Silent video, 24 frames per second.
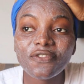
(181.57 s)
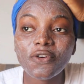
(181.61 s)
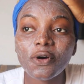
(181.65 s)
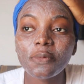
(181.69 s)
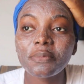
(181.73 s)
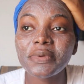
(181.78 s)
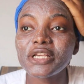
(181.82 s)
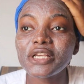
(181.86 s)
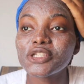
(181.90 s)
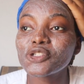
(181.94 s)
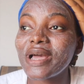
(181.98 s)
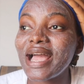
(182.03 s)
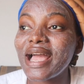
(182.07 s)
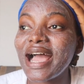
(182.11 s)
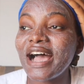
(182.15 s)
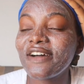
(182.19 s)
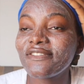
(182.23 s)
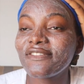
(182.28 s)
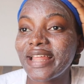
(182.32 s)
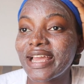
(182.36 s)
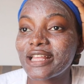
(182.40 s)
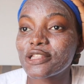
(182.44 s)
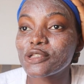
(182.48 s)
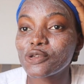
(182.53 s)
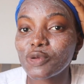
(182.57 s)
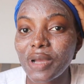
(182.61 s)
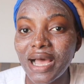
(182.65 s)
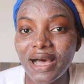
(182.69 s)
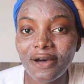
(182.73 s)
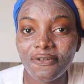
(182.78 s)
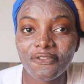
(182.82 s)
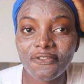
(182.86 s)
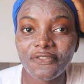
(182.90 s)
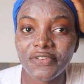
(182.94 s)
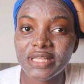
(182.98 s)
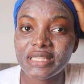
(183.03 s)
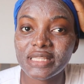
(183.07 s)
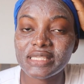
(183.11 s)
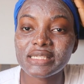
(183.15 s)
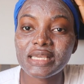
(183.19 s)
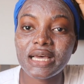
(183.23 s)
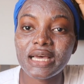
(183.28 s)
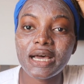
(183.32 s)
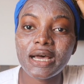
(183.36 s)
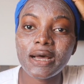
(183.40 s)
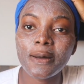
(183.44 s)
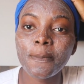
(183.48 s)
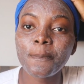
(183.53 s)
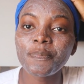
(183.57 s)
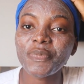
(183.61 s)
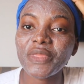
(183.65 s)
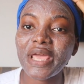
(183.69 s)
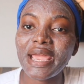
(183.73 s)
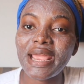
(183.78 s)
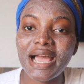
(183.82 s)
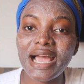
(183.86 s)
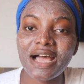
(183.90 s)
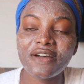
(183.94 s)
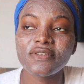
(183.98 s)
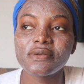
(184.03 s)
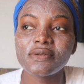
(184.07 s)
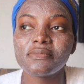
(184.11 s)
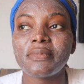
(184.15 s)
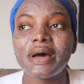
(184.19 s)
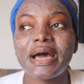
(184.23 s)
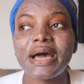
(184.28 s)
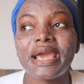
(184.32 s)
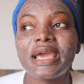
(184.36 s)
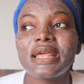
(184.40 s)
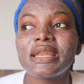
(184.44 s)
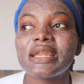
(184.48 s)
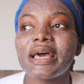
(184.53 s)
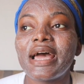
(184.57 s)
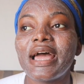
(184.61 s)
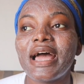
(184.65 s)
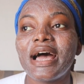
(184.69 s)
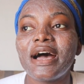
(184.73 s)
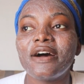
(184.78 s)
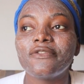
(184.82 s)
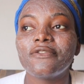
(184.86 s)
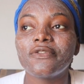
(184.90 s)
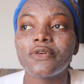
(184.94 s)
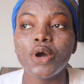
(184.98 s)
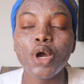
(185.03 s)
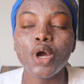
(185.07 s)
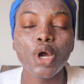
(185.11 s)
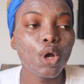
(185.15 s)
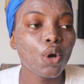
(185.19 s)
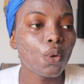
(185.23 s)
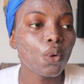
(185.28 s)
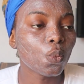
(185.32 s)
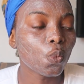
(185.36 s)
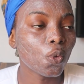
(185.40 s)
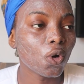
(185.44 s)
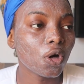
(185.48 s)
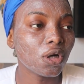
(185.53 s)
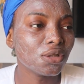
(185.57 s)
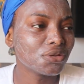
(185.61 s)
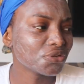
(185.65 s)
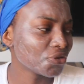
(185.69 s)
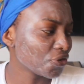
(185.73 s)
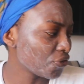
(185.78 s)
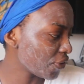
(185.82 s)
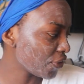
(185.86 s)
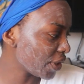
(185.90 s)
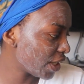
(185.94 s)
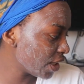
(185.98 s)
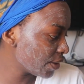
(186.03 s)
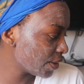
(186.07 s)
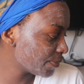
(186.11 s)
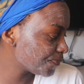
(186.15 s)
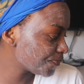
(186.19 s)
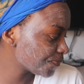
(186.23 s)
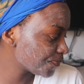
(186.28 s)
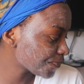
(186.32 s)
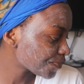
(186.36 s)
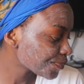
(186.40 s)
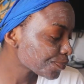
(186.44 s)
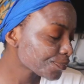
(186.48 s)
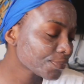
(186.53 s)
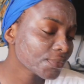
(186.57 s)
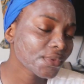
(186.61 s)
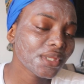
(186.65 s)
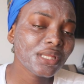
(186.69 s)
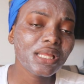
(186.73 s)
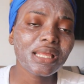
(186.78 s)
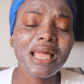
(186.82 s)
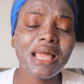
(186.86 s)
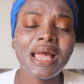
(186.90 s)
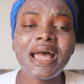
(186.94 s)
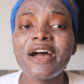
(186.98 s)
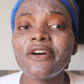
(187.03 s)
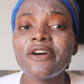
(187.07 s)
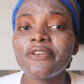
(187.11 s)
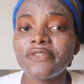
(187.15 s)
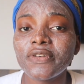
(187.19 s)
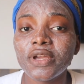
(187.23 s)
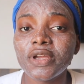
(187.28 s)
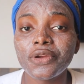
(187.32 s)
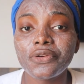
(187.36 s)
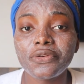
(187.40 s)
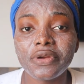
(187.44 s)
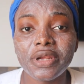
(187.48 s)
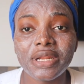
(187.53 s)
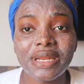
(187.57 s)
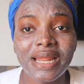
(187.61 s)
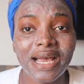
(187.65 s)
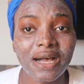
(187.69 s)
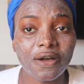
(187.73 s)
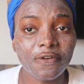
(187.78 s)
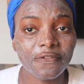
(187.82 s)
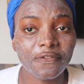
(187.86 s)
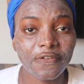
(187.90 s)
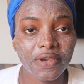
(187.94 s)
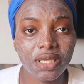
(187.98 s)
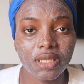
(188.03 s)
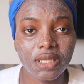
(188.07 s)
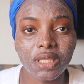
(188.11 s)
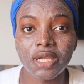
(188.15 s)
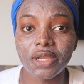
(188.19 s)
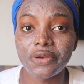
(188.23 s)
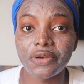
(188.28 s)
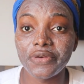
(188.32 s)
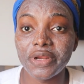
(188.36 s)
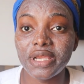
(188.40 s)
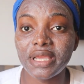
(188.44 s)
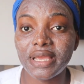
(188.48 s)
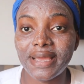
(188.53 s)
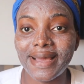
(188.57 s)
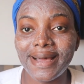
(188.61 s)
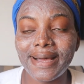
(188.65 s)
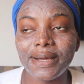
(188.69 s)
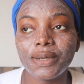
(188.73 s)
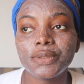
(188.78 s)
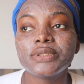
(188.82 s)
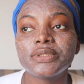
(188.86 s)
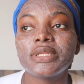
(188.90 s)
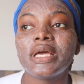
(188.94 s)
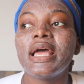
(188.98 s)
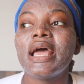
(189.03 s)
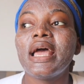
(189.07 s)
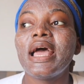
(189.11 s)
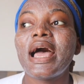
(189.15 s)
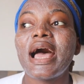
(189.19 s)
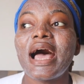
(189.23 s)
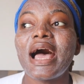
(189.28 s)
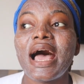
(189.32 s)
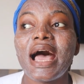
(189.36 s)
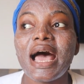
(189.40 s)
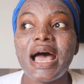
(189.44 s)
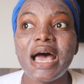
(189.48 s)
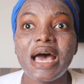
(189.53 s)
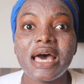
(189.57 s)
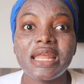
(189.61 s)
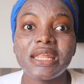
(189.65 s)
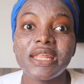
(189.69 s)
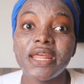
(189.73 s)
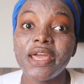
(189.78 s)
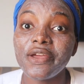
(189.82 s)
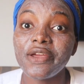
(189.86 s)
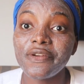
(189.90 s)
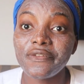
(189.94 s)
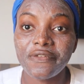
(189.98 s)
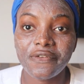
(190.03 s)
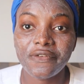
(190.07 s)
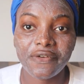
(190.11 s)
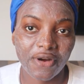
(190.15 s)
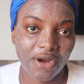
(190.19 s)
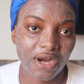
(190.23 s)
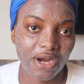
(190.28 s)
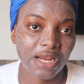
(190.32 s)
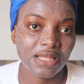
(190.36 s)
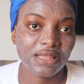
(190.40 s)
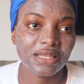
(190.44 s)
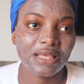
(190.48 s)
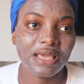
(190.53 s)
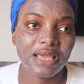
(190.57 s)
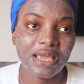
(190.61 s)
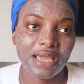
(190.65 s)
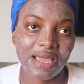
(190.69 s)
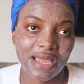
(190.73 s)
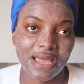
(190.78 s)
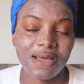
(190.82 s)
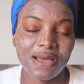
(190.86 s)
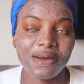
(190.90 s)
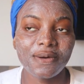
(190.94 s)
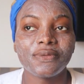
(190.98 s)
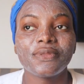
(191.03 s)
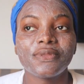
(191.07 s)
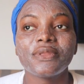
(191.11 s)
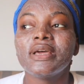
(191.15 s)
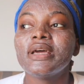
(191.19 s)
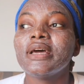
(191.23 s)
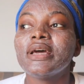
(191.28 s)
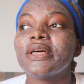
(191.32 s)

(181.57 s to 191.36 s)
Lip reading: for me. So I have like two outfits I have in mind. I have one green, I have a green outfit, a green gown, and a red gown.